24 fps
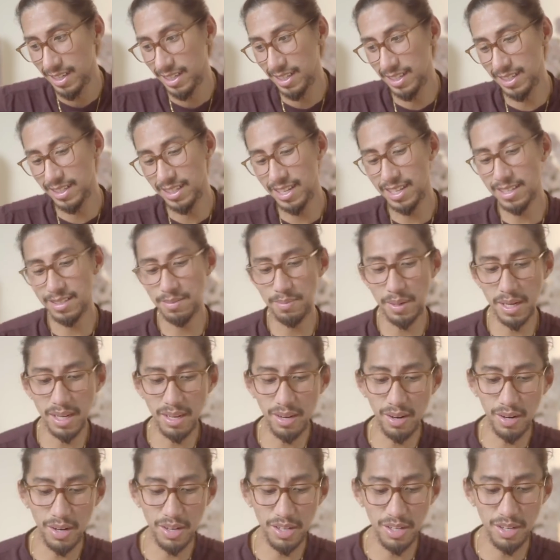And that's my
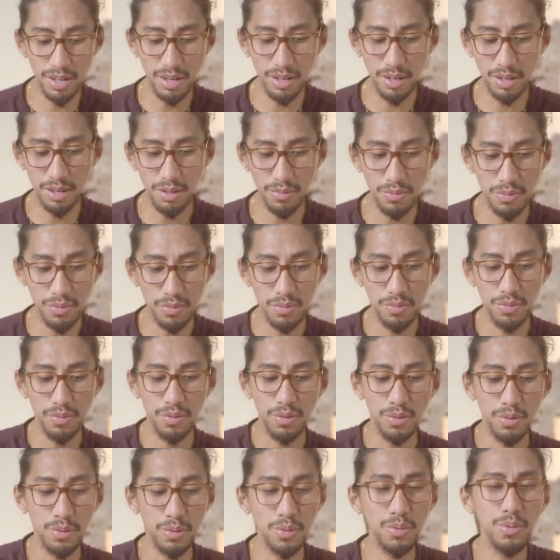card of,
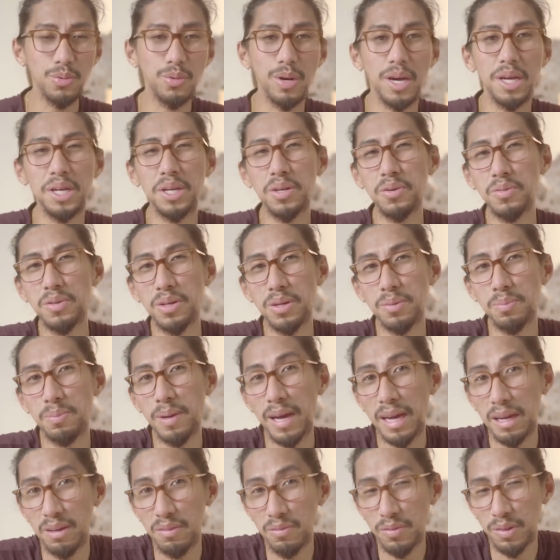ooh, I know they're
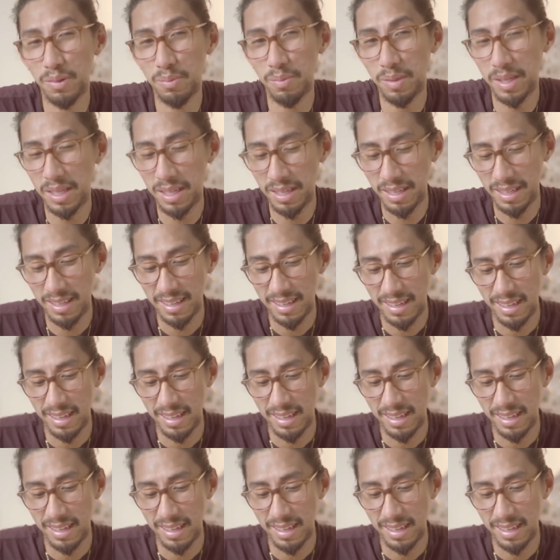bad for me,